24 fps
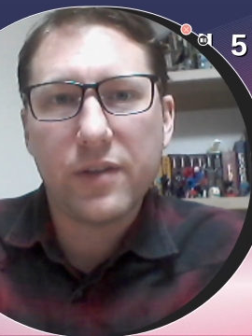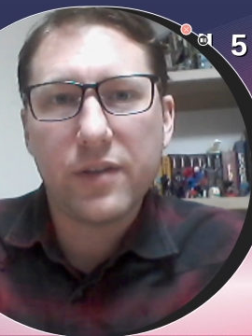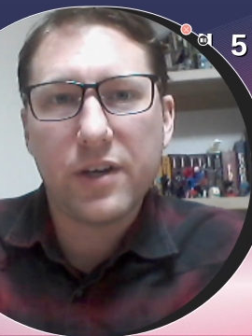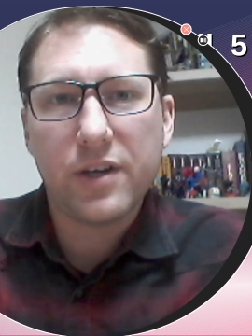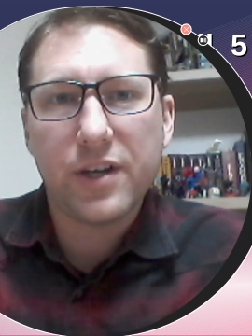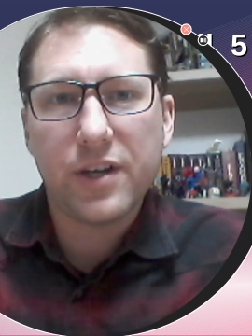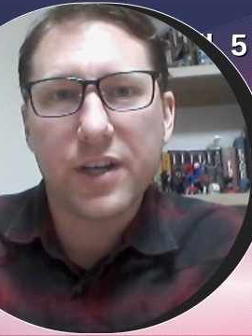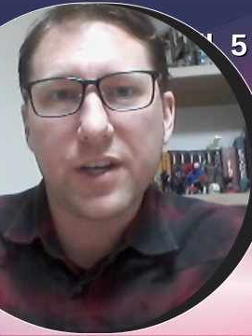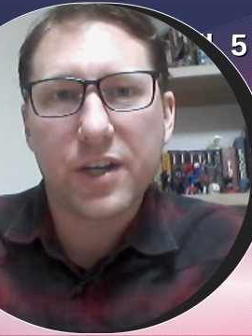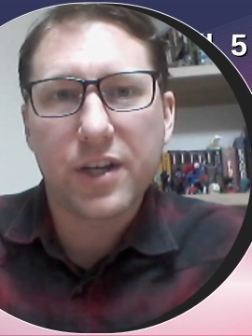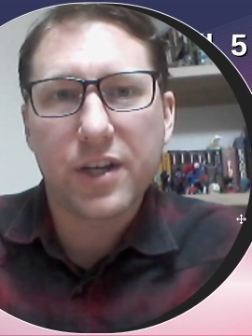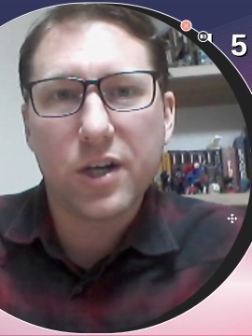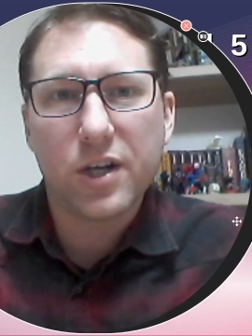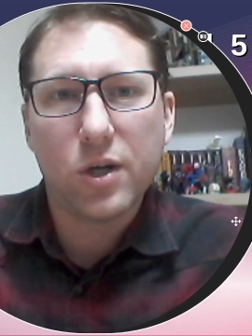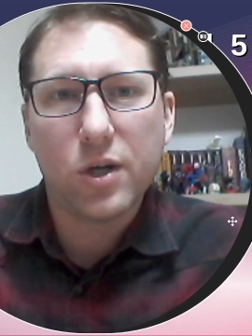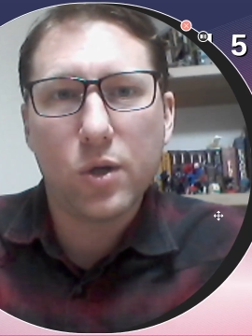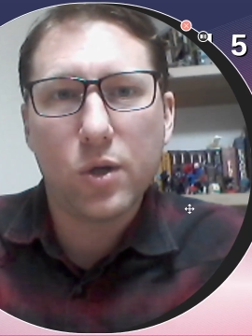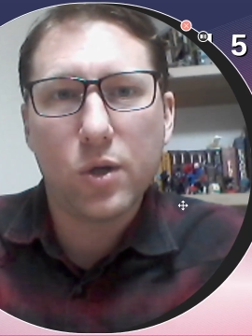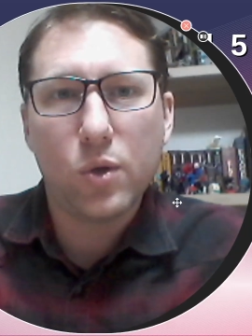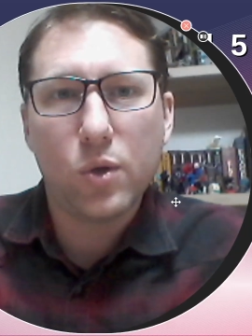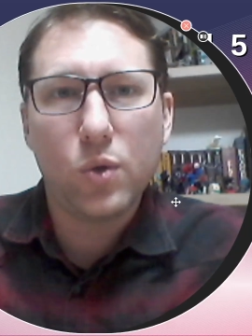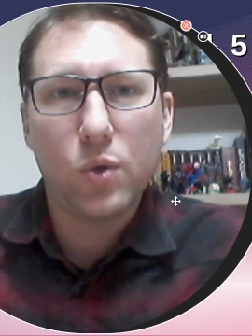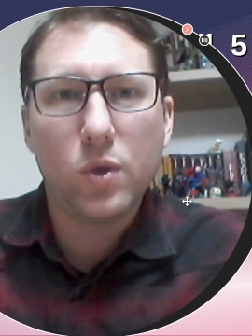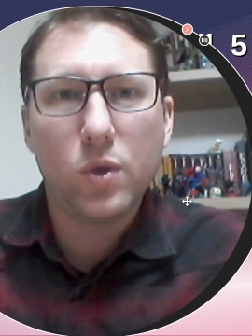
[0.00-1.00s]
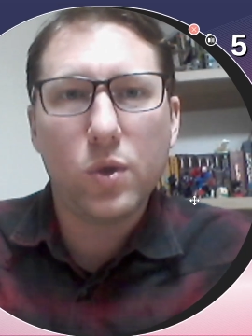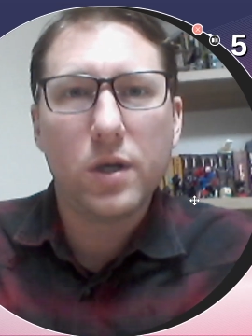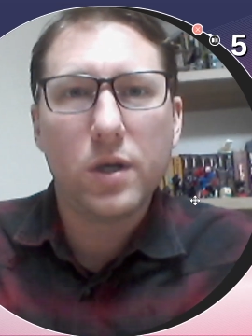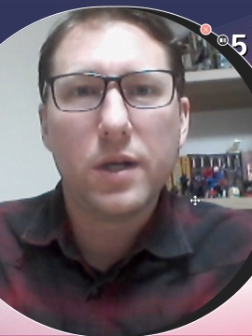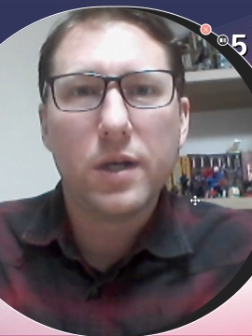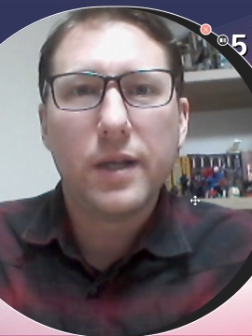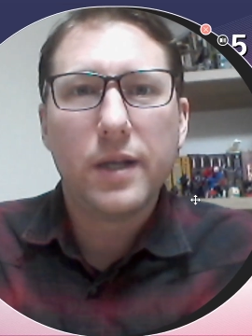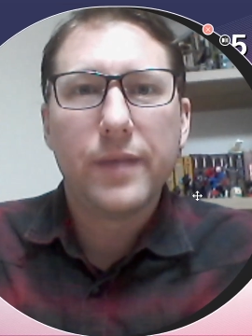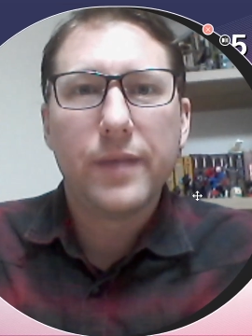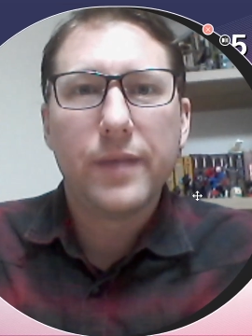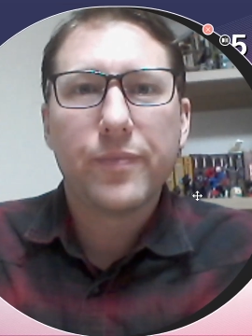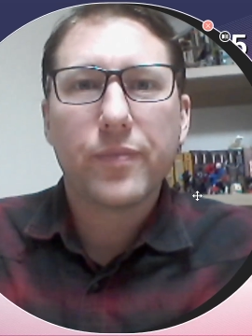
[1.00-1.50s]
There you go.
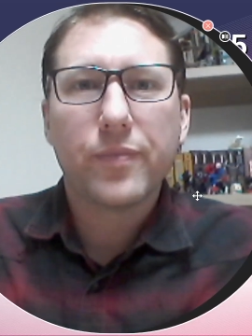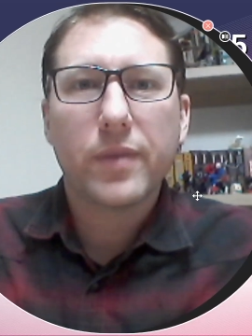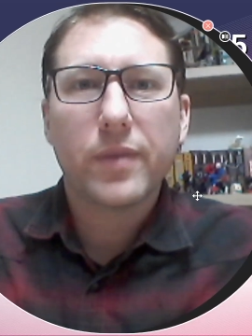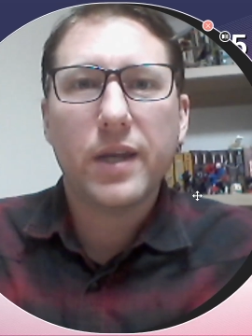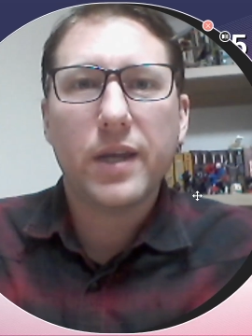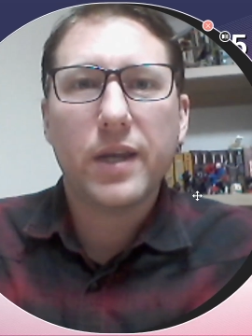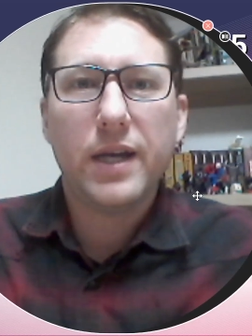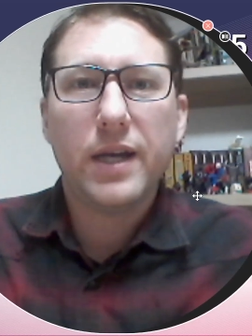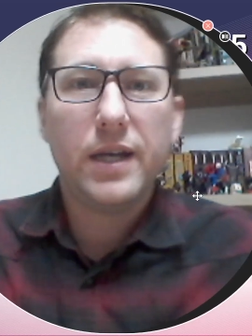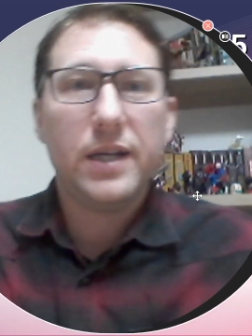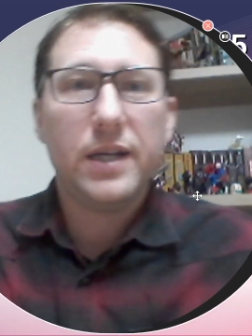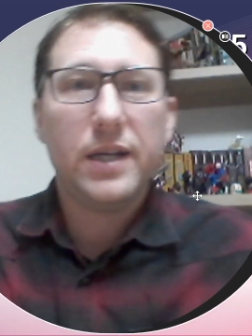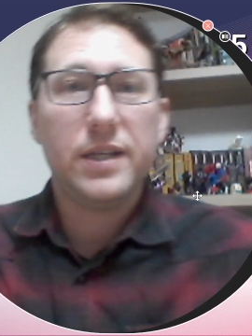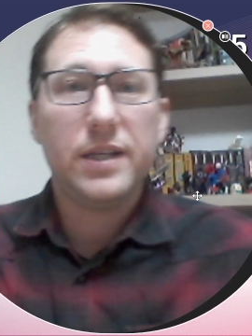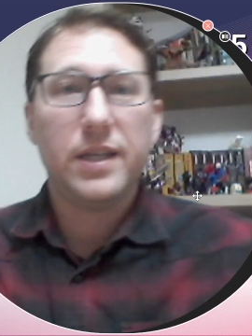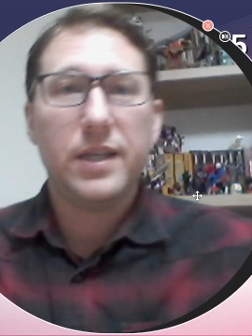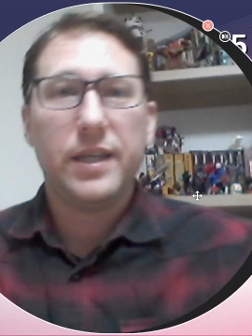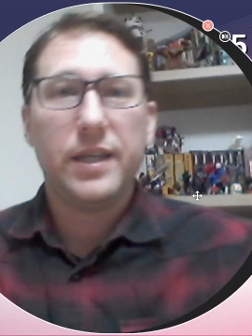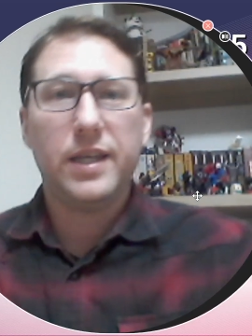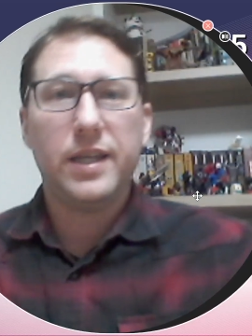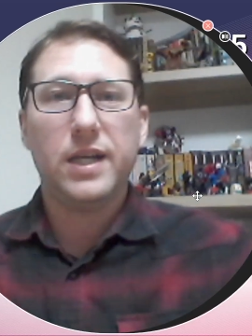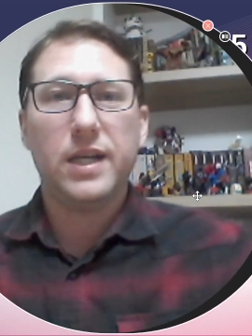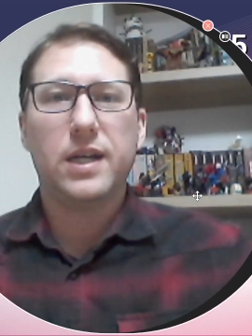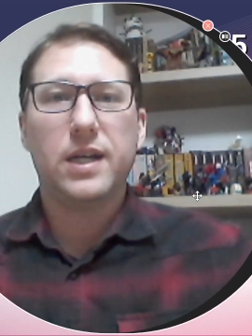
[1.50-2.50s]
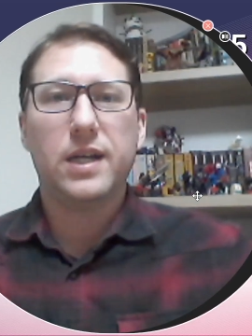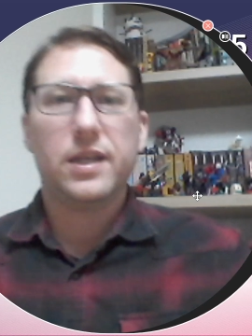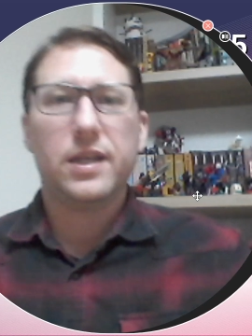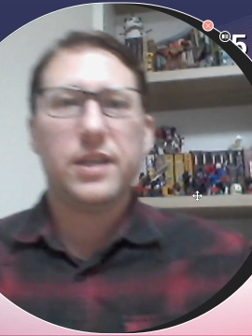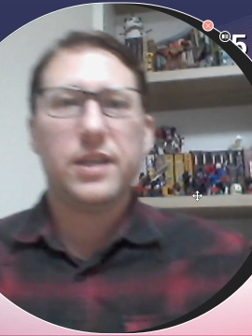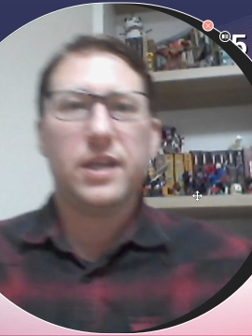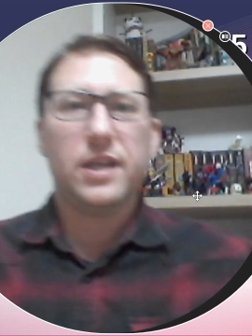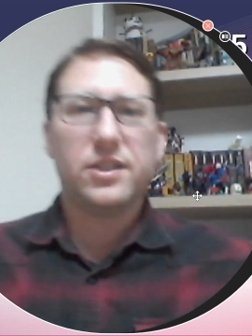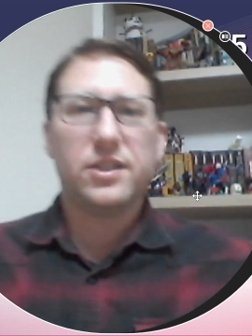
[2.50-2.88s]
And yeah,